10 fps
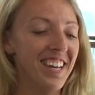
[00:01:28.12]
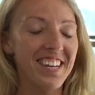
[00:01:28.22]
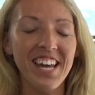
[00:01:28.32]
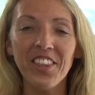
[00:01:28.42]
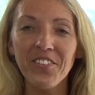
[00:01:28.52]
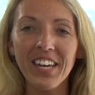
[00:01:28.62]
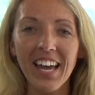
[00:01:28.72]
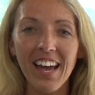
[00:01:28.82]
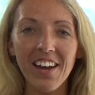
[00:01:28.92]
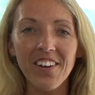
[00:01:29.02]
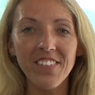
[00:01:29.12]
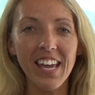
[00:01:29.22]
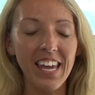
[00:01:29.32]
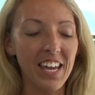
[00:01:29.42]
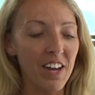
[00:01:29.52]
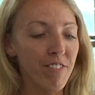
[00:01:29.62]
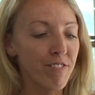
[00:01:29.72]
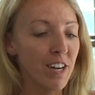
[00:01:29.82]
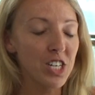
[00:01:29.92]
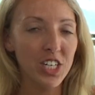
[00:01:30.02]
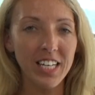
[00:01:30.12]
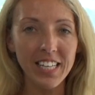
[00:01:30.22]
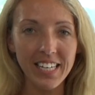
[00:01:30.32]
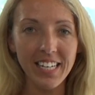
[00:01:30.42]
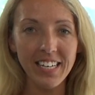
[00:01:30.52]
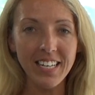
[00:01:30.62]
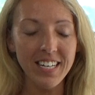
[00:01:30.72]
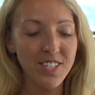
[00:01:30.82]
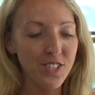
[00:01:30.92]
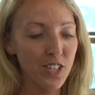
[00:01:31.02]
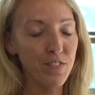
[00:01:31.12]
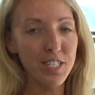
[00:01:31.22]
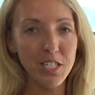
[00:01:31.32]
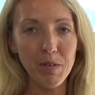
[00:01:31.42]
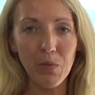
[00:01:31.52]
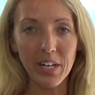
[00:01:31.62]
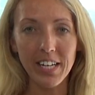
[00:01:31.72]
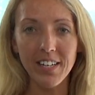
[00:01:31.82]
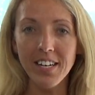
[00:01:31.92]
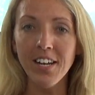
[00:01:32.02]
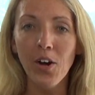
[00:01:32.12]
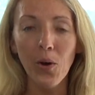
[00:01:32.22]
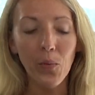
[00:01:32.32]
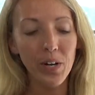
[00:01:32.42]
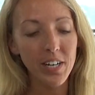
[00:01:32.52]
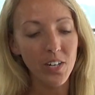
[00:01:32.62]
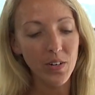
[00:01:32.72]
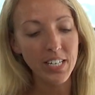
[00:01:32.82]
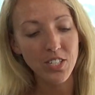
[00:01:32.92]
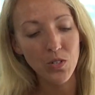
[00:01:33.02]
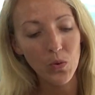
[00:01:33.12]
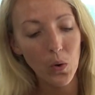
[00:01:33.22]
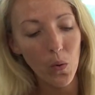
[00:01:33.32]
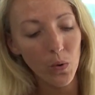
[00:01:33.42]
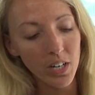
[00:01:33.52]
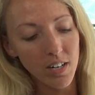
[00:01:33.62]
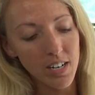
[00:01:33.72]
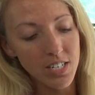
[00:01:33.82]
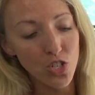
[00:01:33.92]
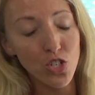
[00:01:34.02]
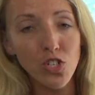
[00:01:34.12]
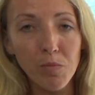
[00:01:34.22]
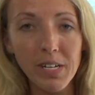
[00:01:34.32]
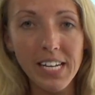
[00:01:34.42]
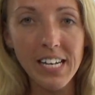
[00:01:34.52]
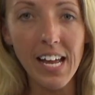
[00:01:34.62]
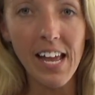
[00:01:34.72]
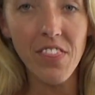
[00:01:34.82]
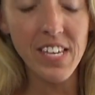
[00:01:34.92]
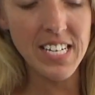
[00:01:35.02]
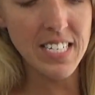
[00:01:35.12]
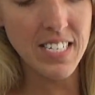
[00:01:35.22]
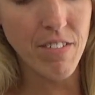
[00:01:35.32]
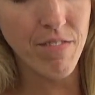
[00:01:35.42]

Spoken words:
Now that we have a fresh, clean surface to be working on, we are going to work on stripping this